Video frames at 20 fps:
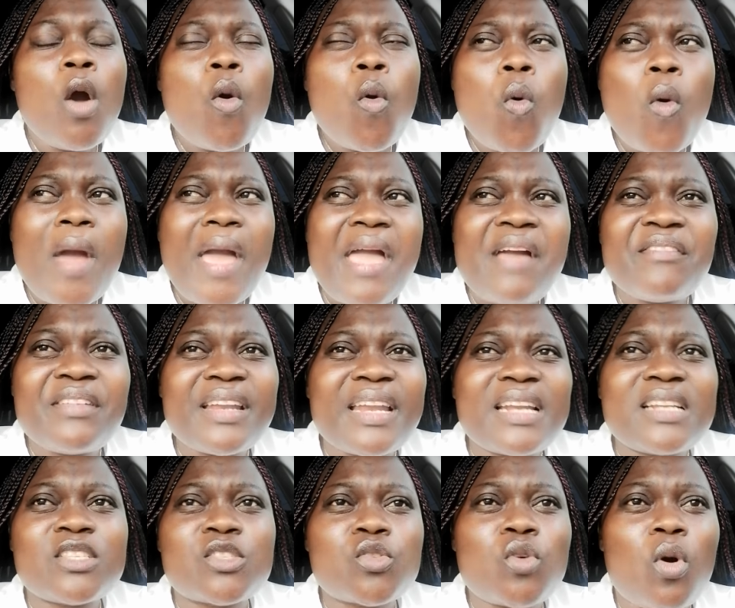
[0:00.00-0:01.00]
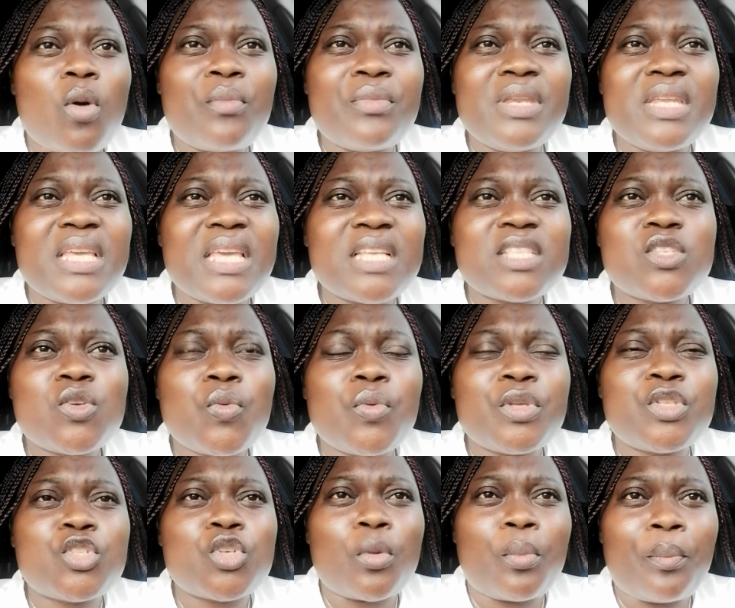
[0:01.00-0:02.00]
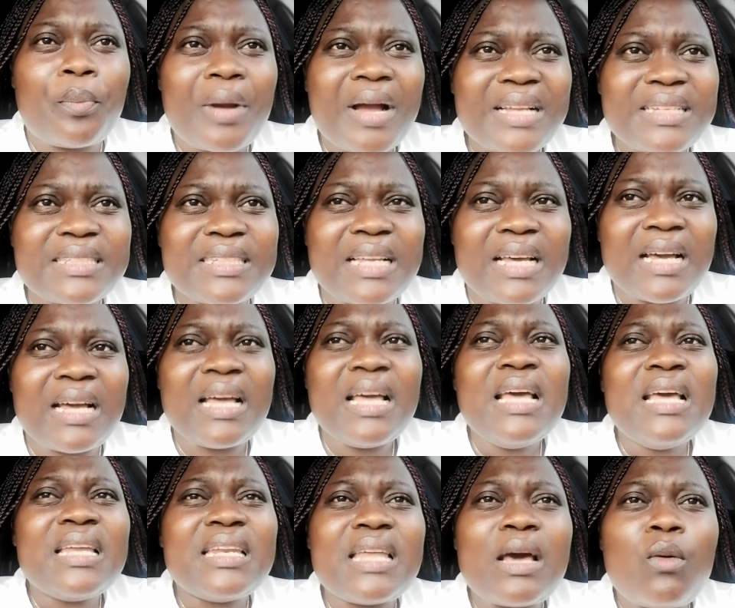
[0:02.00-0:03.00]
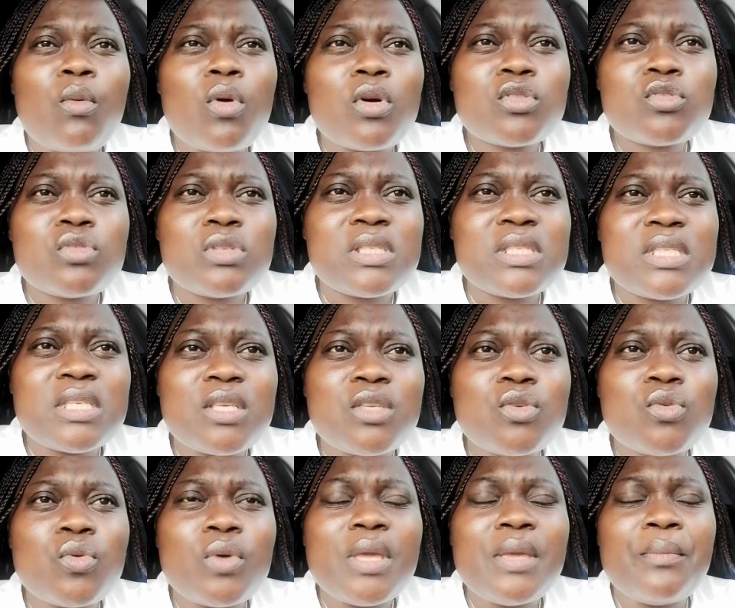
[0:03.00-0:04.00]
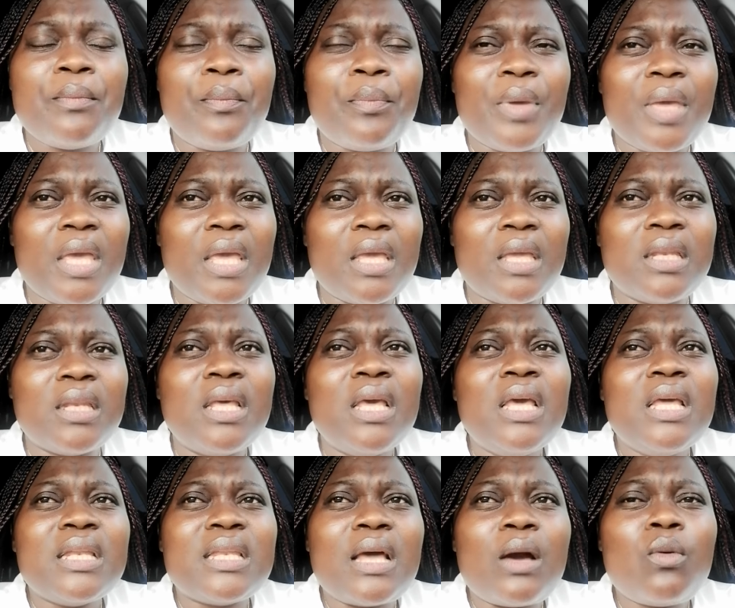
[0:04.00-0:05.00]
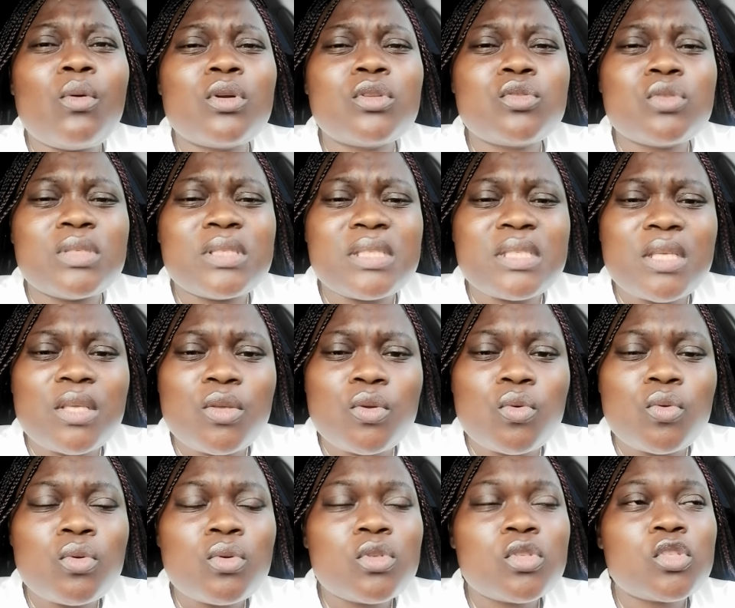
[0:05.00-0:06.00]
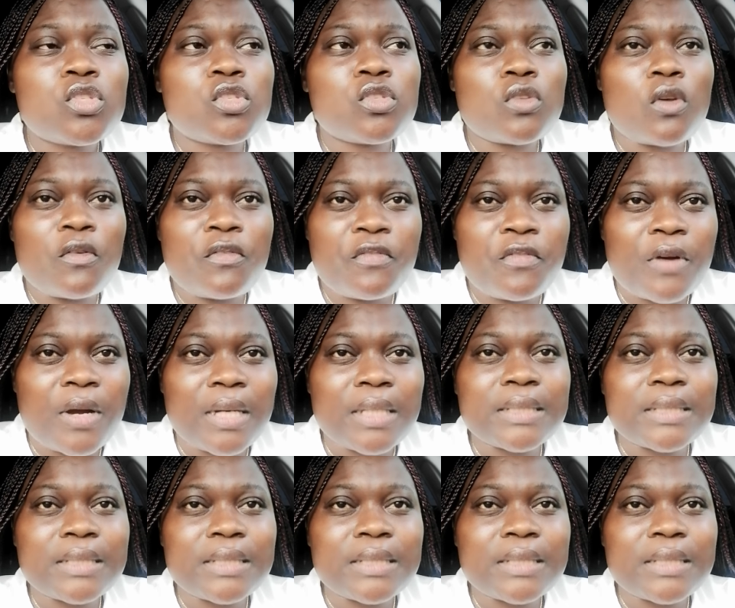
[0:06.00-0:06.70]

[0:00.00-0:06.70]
Whoever that is communicating with your partner that wants to see you in pain, that wants to see you suffer,